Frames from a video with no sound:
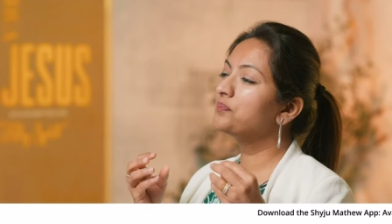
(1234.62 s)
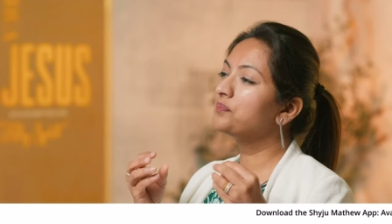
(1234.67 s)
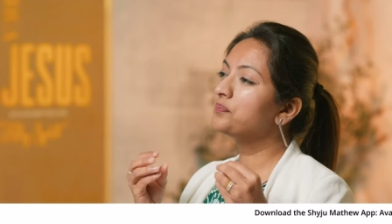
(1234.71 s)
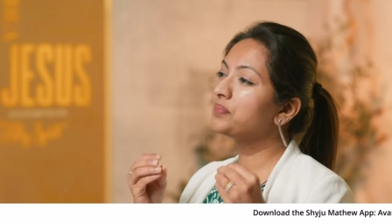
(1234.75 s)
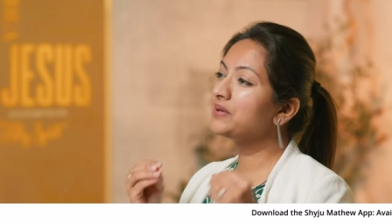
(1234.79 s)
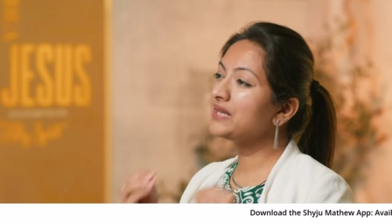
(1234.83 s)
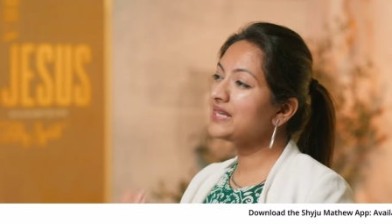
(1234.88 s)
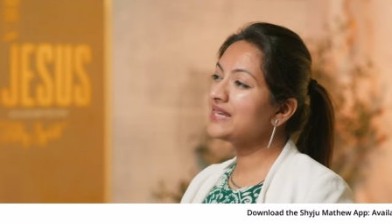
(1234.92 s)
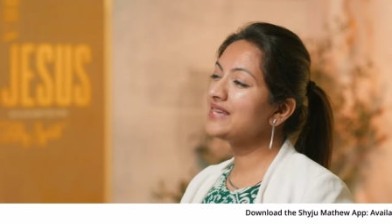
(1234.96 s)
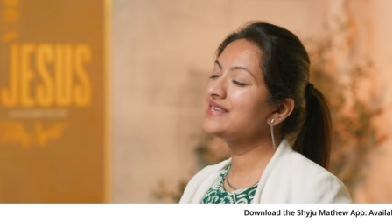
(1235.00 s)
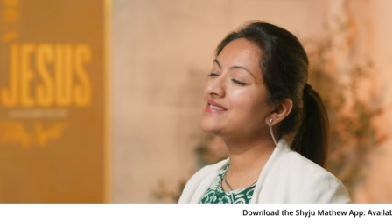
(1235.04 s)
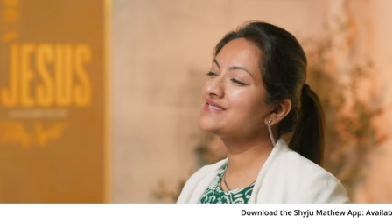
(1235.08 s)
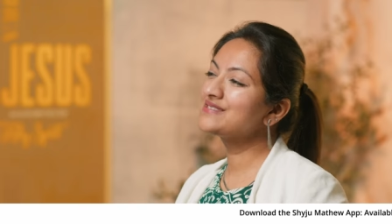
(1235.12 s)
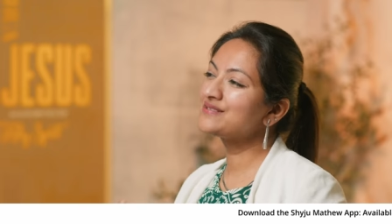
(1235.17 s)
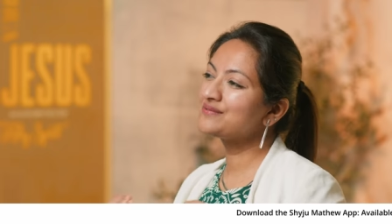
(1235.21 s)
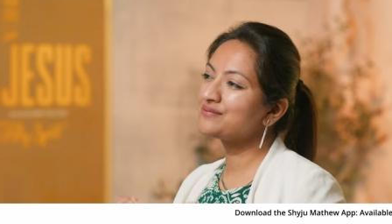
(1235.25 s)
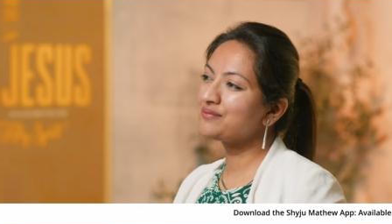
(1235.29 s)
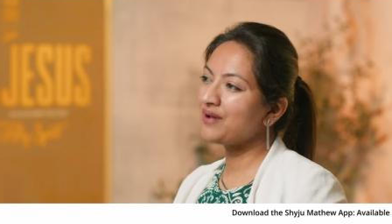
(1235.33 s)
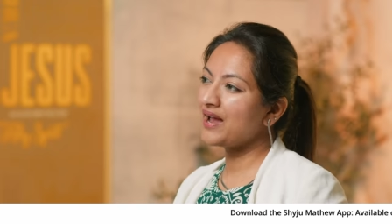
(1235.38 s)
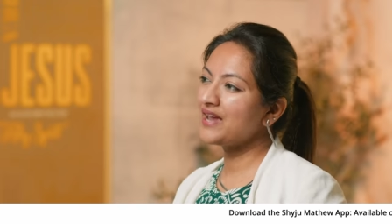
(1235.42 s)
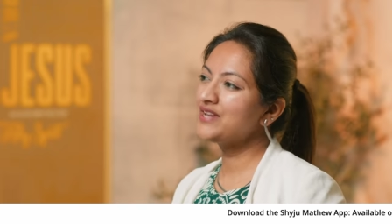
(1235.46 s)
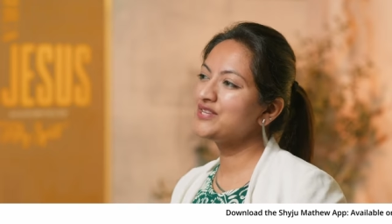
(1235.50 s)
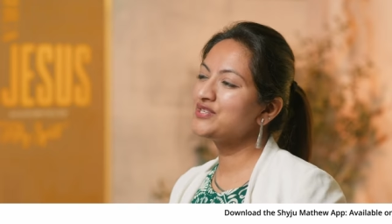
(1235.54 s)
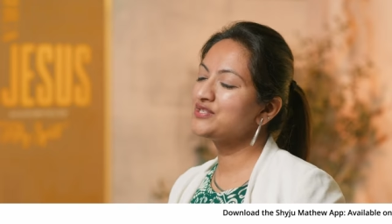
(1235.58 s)
Please
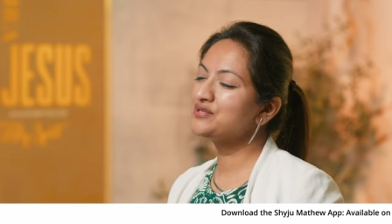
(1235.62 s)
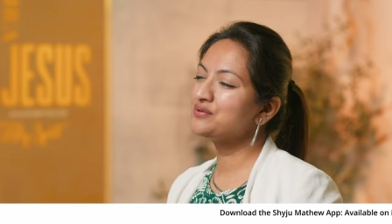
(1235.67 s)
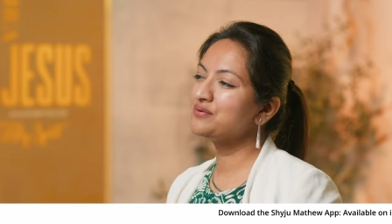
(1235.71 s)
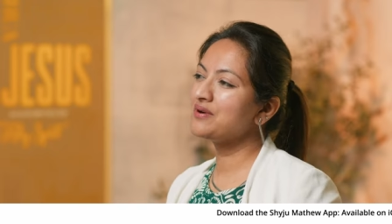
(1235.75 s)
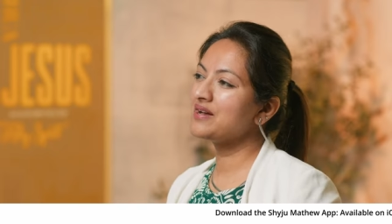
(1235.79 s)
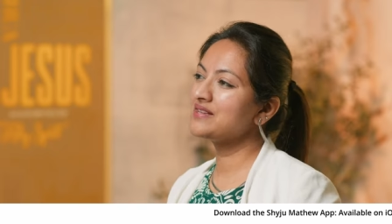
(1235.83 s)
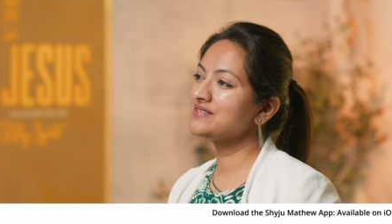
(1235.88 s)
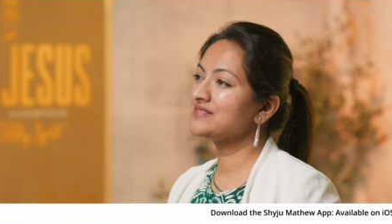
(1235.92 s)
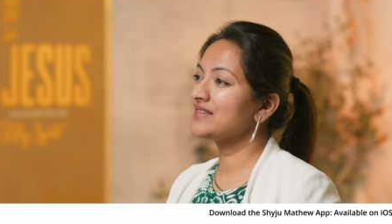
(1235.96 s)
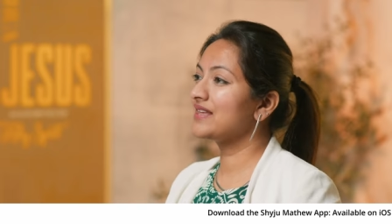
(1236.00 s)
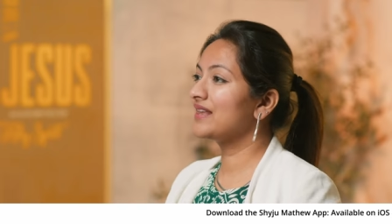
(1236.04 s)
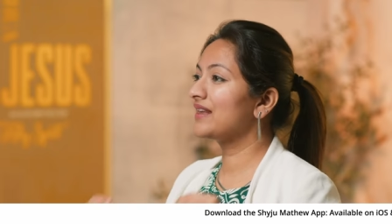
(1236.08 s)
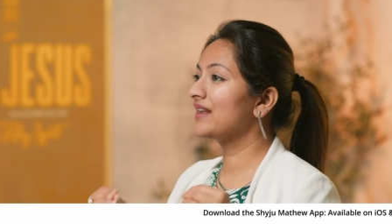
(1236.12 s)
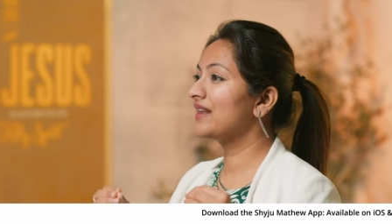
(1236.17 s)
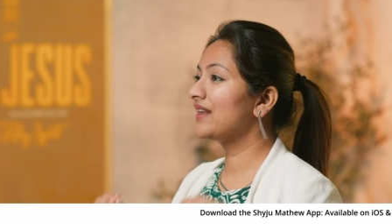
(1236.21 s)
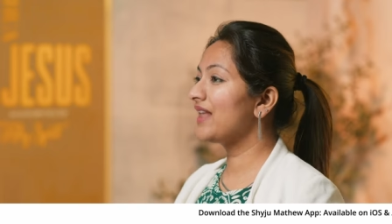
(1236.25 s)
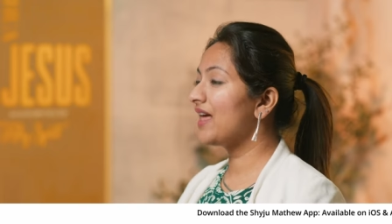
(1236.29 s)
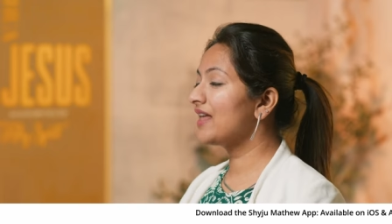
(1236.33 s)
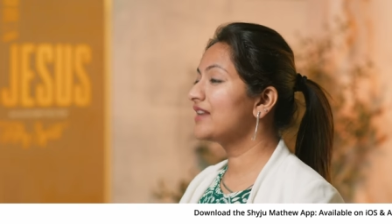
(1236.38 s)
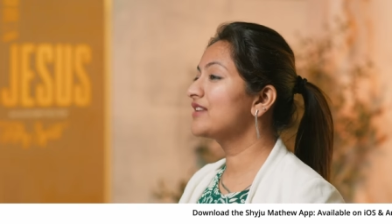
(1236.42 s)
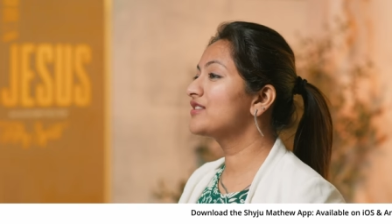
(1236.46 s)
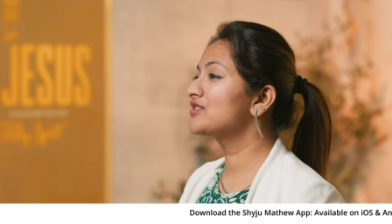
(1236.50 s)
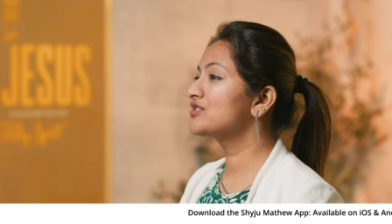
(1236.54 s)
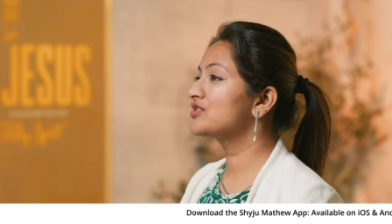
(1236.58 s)
write to us and
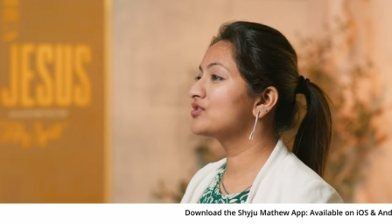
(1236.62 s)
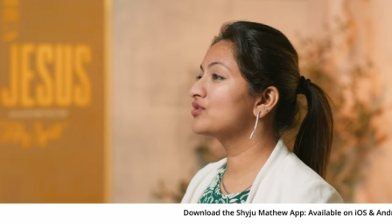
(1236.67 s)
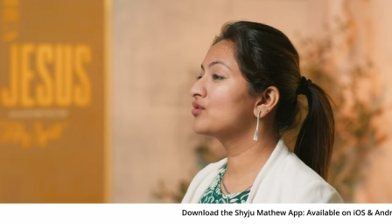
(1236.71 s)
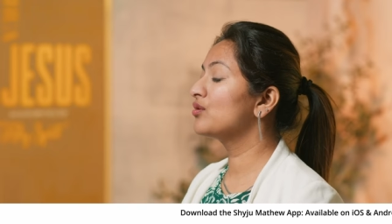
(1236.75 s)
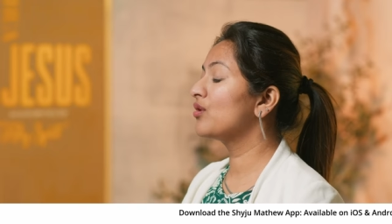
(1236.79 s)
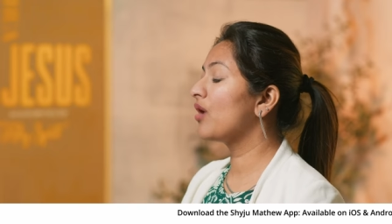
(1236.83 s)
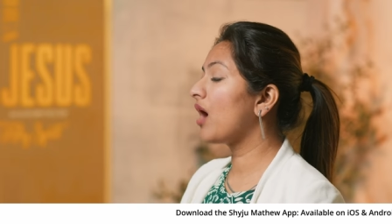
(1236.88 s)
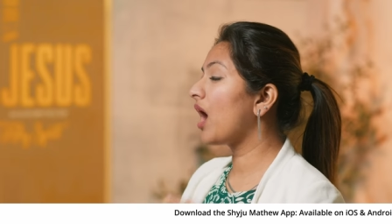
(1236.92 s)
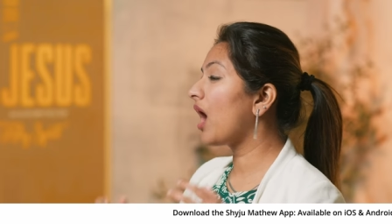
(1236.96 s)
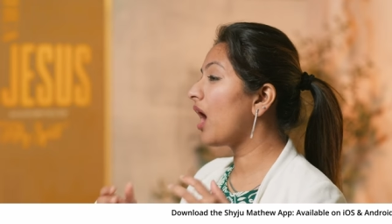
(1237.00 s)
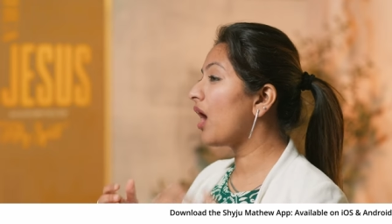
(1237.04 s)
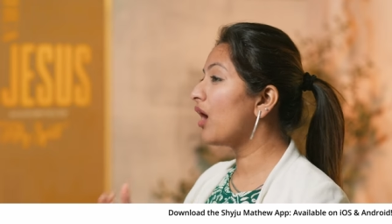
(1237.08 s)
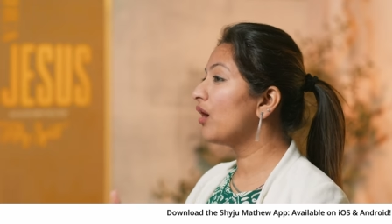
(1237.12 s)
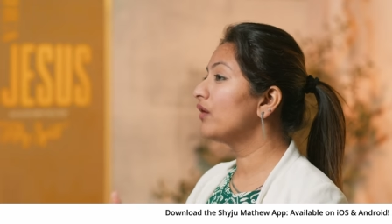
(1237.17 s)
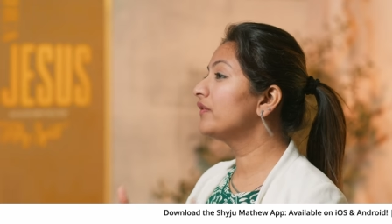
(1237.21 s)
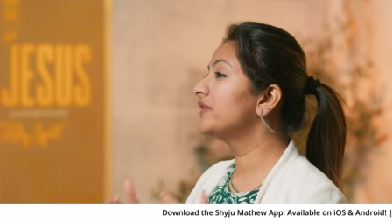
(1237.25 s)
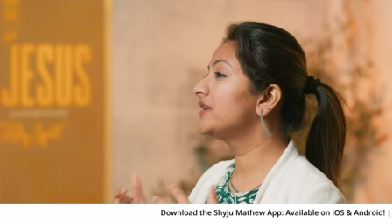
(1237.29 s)
let us know how